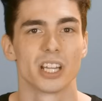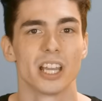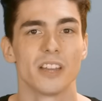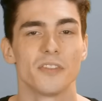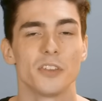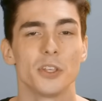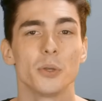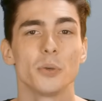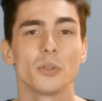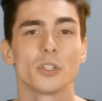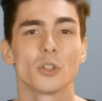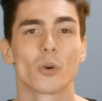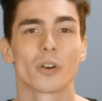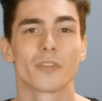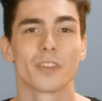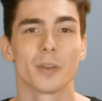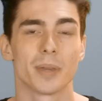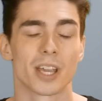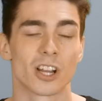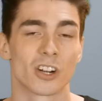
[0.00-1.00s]
If you use
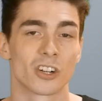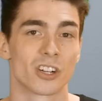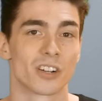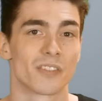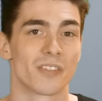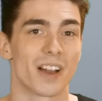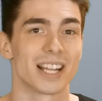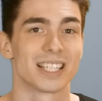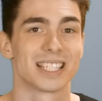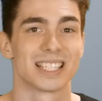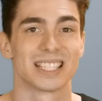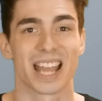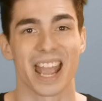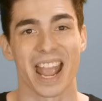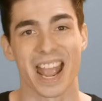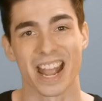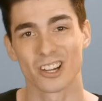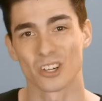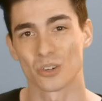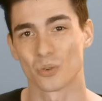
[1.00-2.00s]
NordVPN on your devices
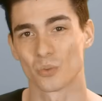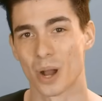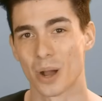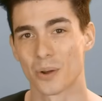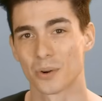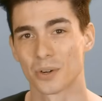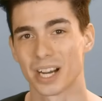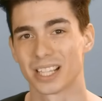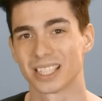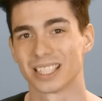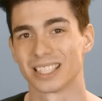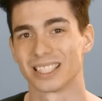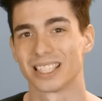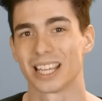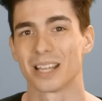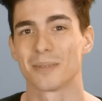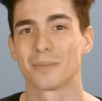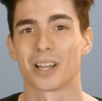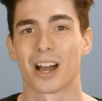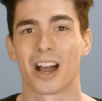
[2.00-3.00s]
and your router at the
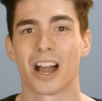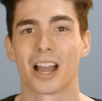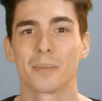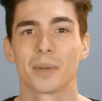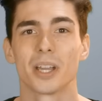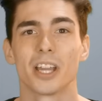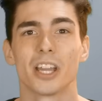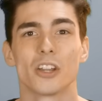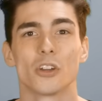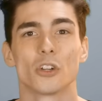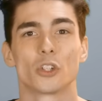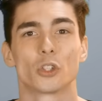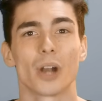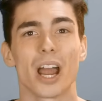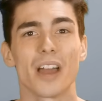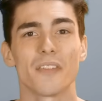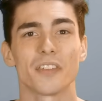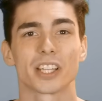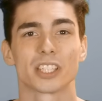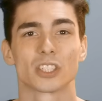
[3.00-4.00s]
same time, your
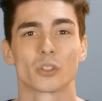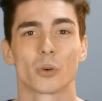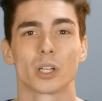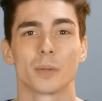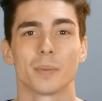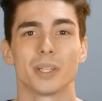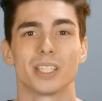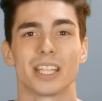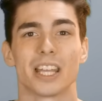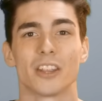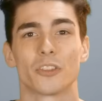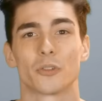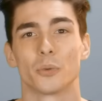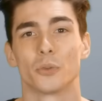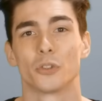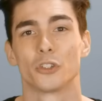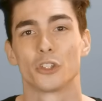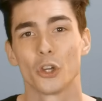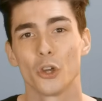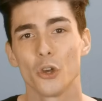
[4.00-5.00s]
traffic is going to be sent through
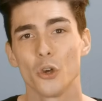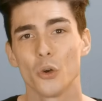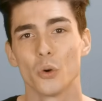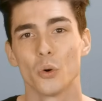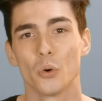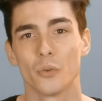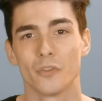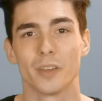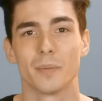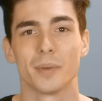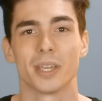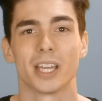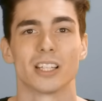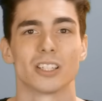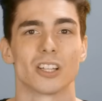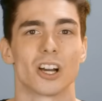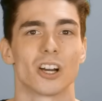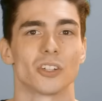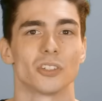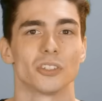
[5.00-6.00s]
2 VPN
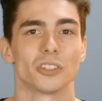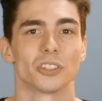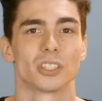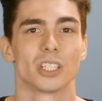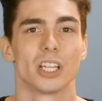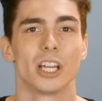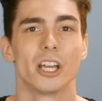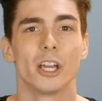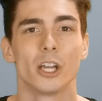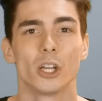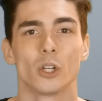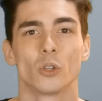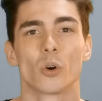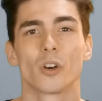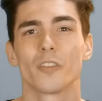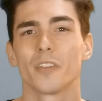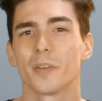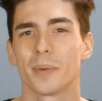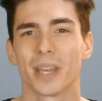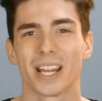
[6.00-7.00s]
tunnels.
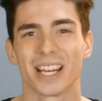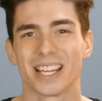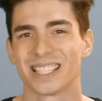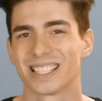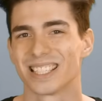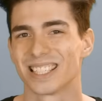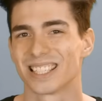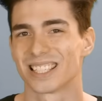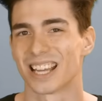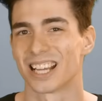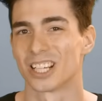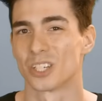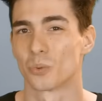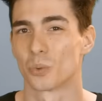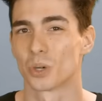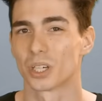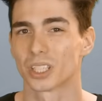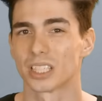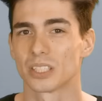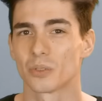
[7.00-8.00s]
NordVPN isn't designed to
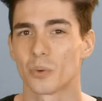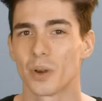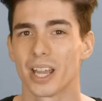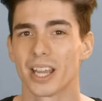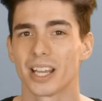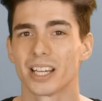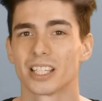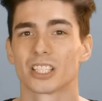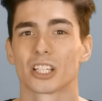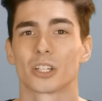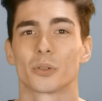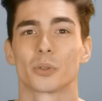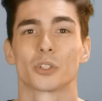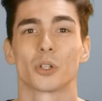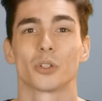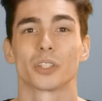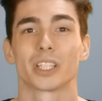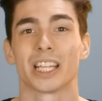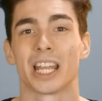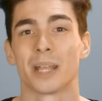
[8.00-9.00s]
work this way, and it's going to
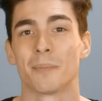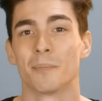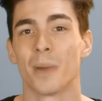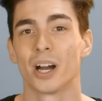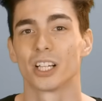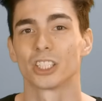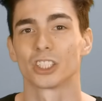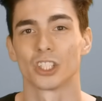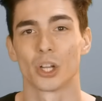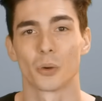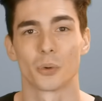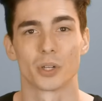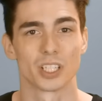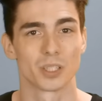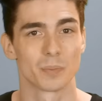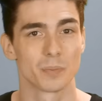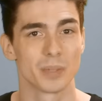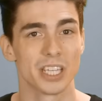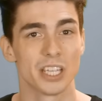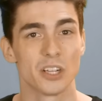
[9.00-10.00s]
result in a much lower
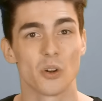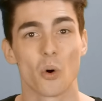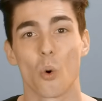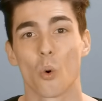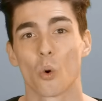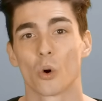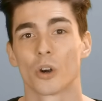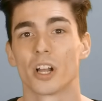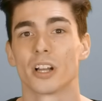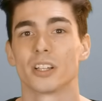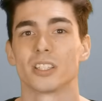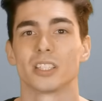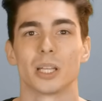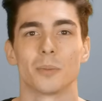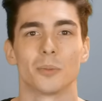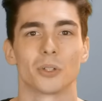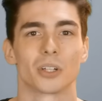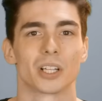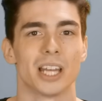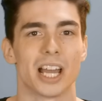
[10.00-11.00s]
speed or an
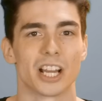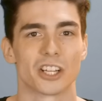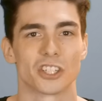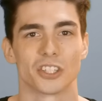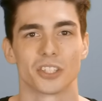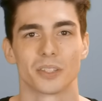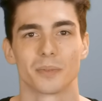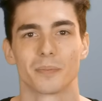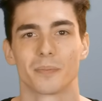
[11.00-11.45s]
unstable connection.